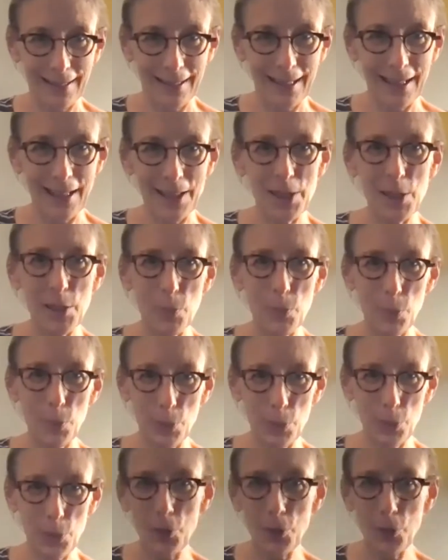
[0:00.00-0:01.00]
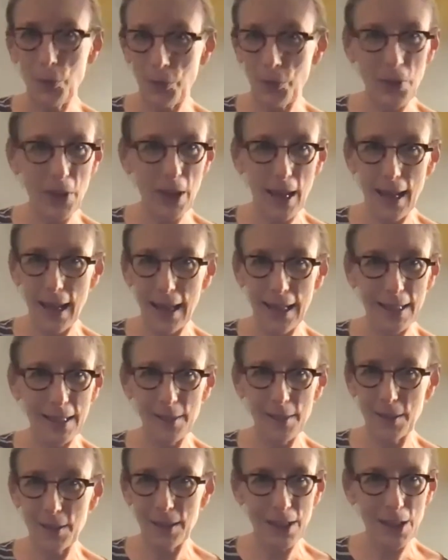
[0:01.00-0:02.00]
It's proof that
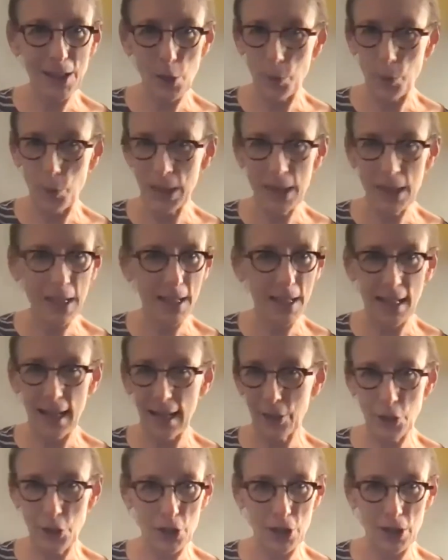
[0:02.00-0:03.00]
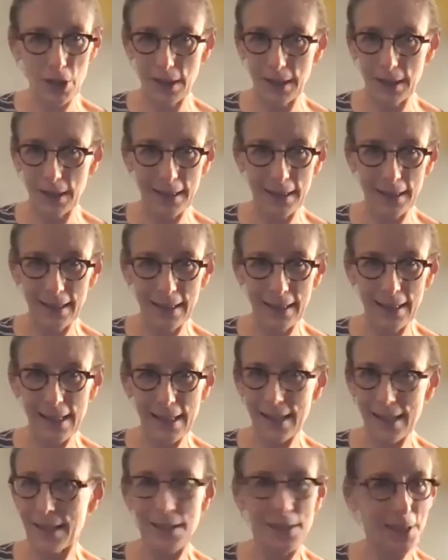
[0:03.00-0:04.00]
human connection
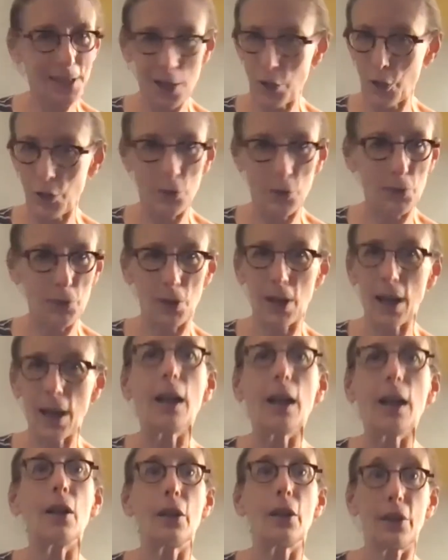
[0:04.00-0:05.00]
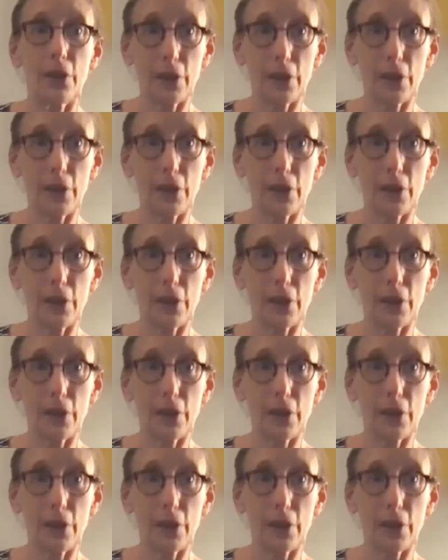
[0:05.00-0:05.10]
is essential for health,